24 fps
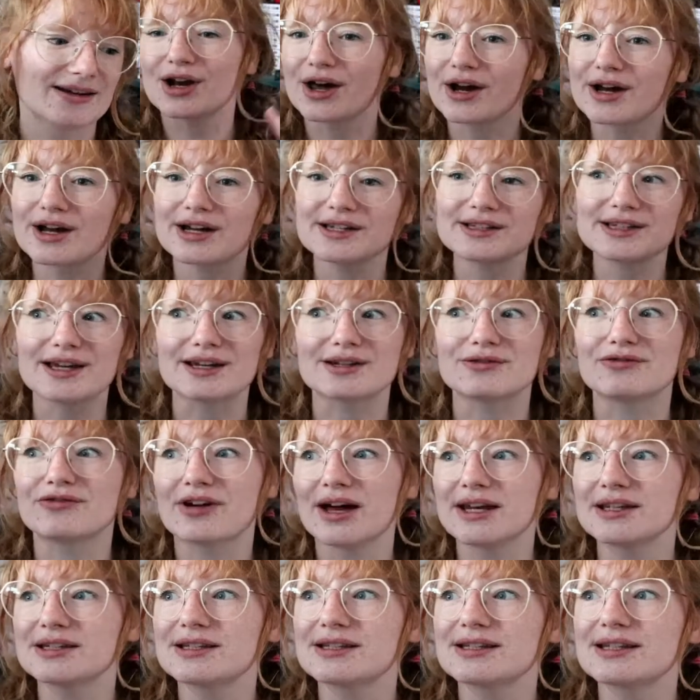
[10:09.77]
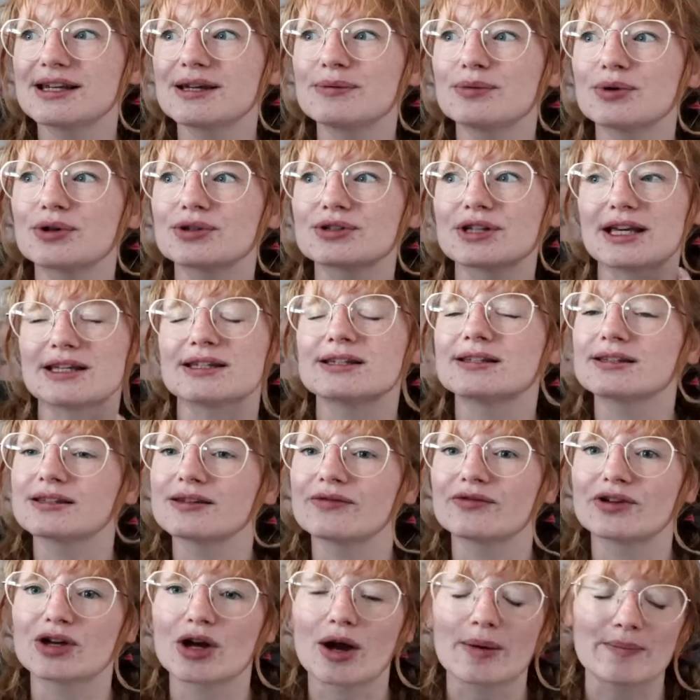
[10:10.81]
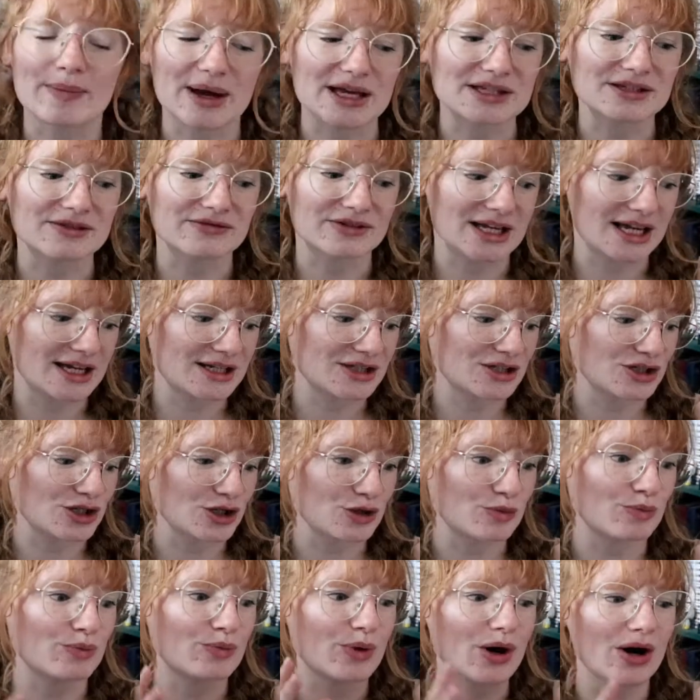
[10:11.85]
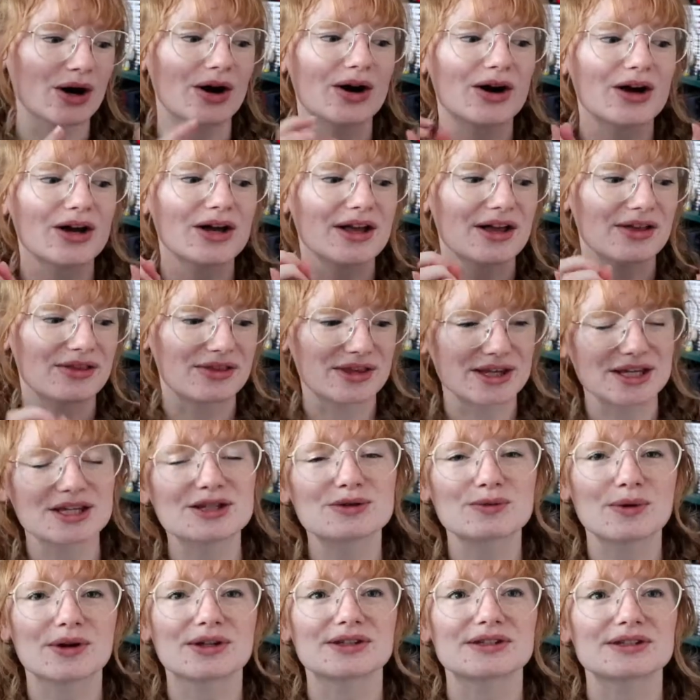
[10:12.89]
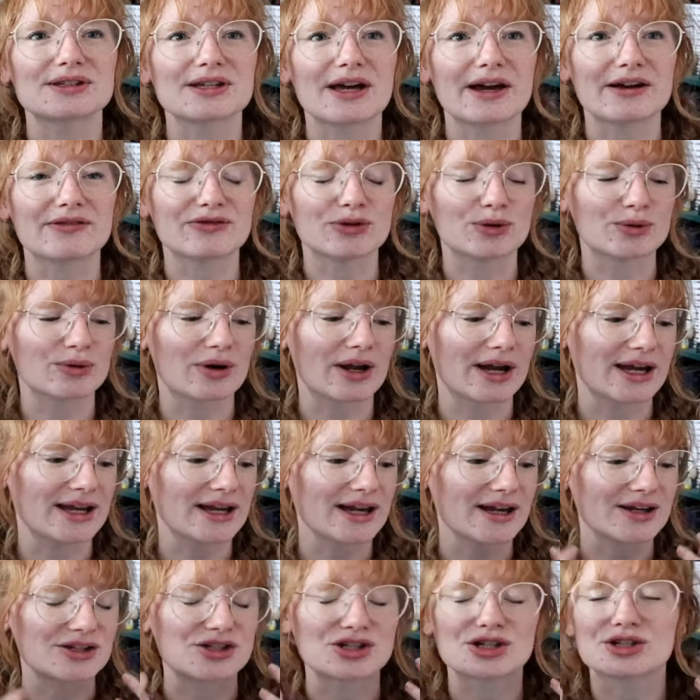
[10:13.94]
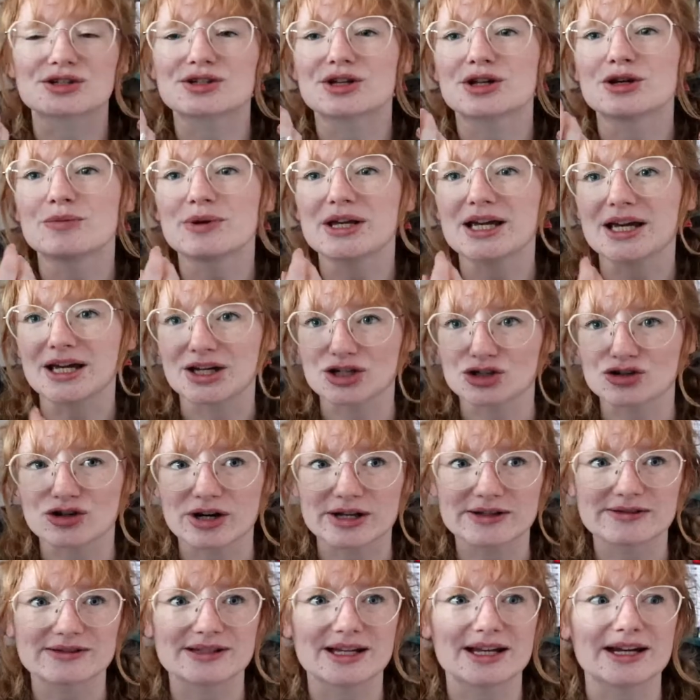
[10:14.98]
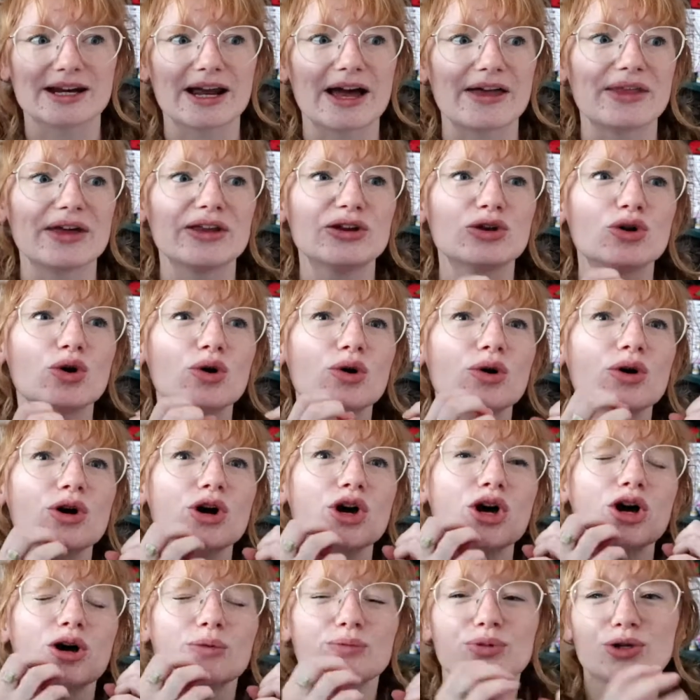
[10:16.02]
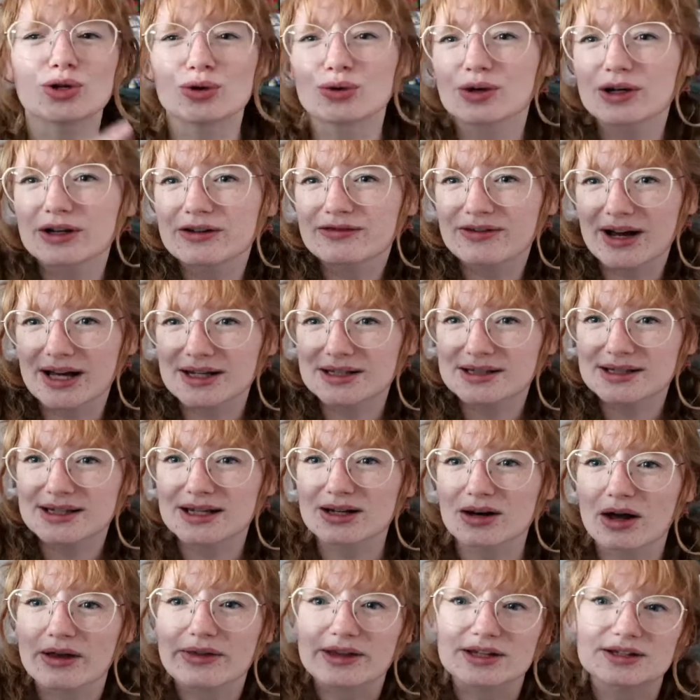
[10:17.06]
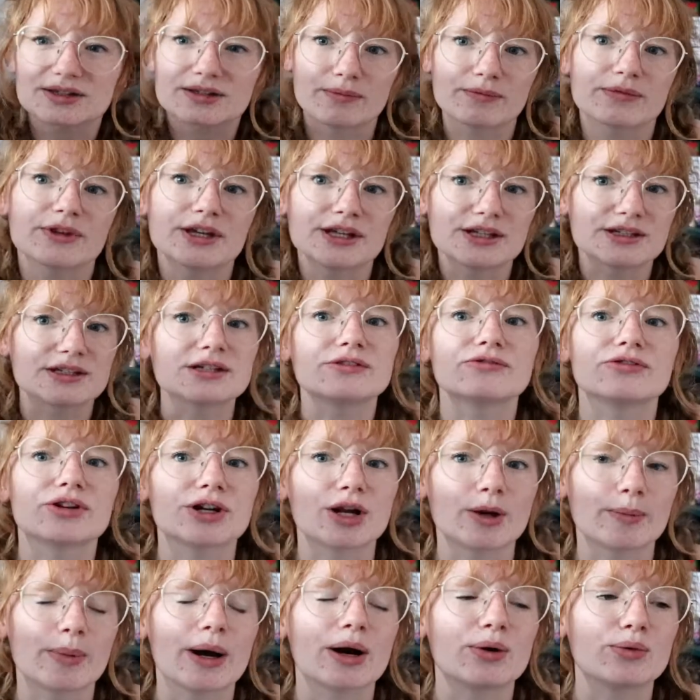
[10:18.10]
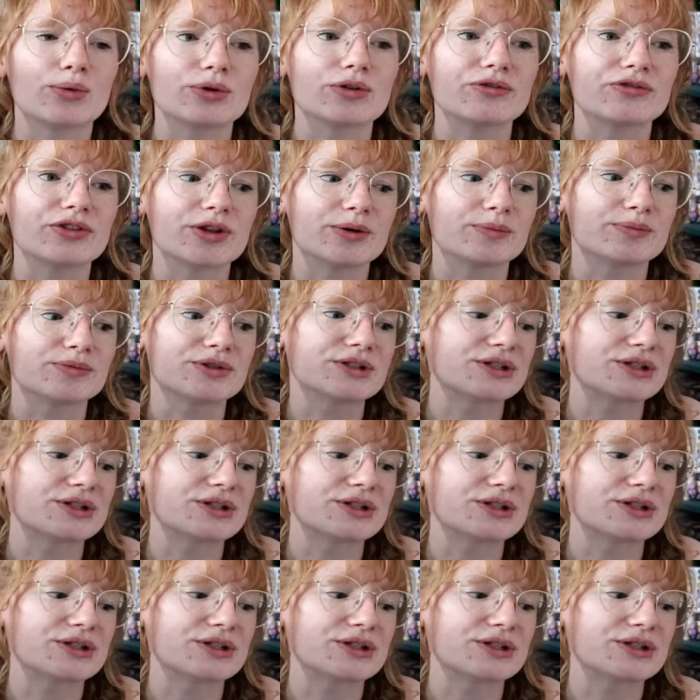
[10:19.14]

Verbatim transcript: Like I said, fantasy books isn't something I'm massively into, but these ones I feel like are just going to be interesting and they're not purely fantasy, like there's something different about all of them.